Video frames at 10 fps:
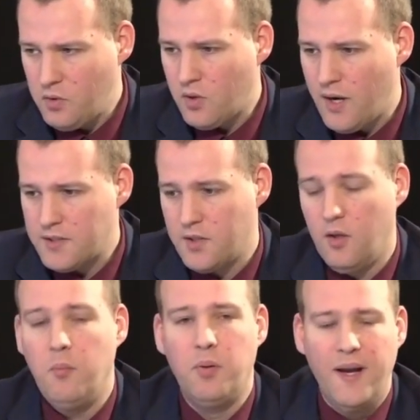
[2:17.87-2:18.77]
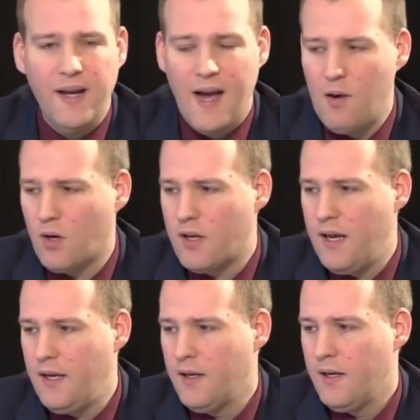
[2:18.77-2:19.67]
castle, bring our
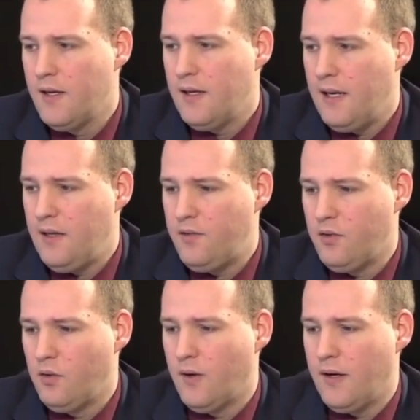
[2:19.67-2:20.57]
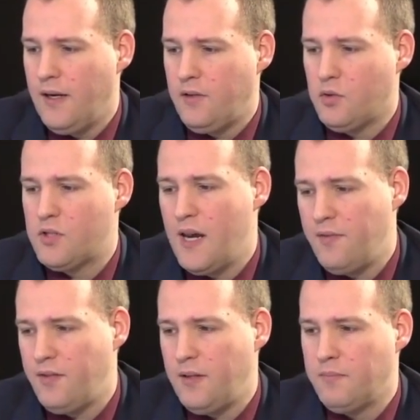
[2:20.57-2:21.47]
king into
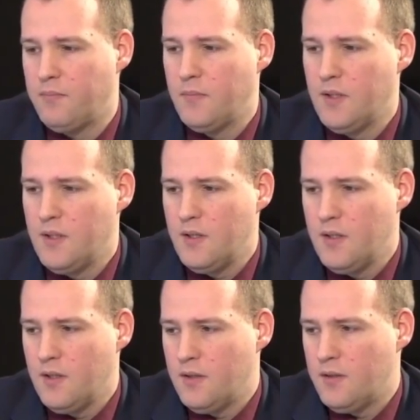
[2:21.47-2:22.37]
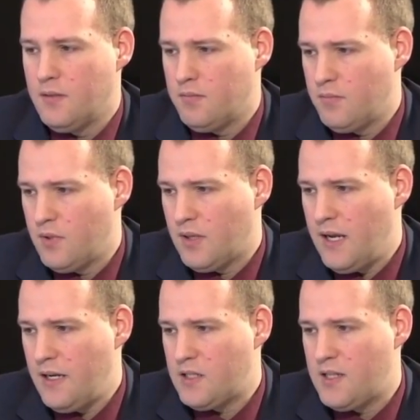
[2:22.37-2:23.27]
safety.
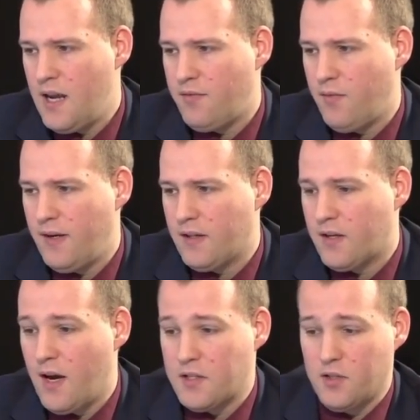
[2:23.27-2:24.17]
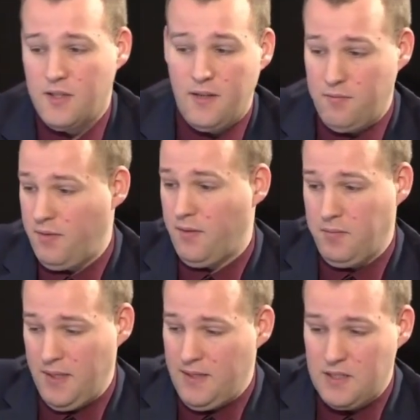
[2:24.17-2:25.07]
King is safe when it castles, and well,
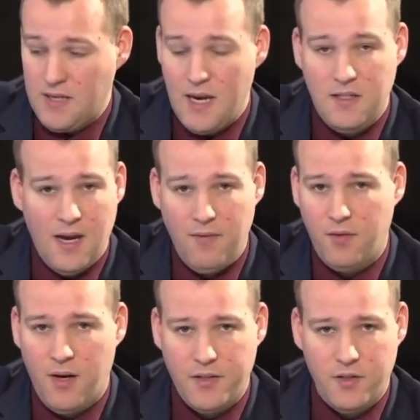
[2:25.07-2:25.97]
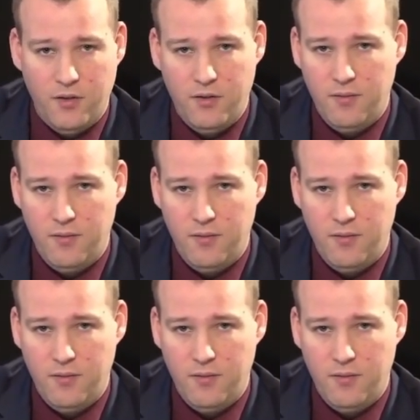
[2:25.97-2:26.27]
in this case, I've castled